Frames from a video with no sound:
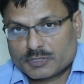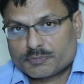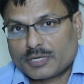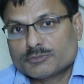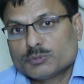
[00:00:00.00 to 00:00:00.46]

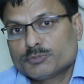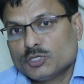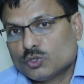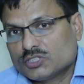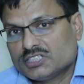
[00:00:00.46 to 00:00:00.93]
from the
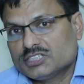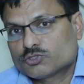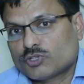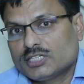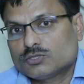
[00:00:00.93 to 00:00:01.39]
below the knee
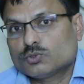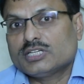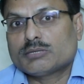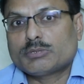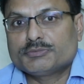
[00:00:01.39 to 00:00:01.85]
joint to
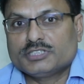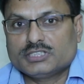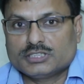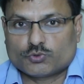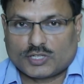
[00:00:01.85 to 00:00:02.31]
the above the
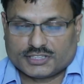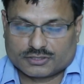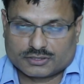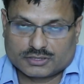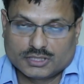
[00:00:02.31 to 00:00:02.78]
knee
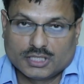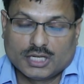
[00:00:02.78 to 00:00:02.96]
joints.